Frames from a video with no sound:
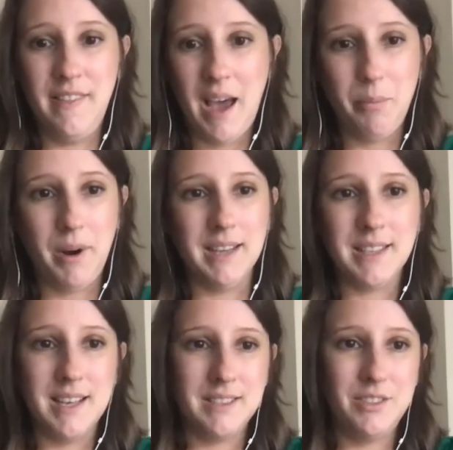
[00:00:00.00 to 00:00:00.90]
and that
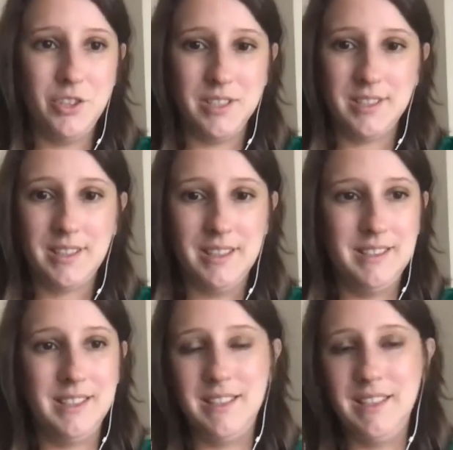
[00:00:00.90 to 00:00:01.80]
process just
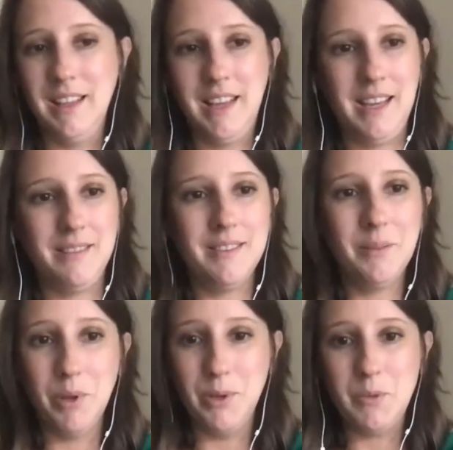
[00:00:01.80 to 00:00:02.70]
consistently
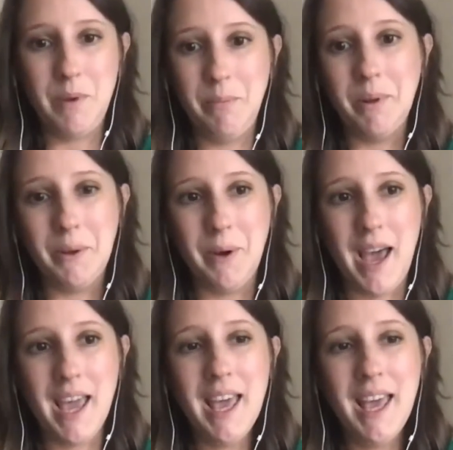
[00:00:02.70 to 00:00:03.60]
blows people away.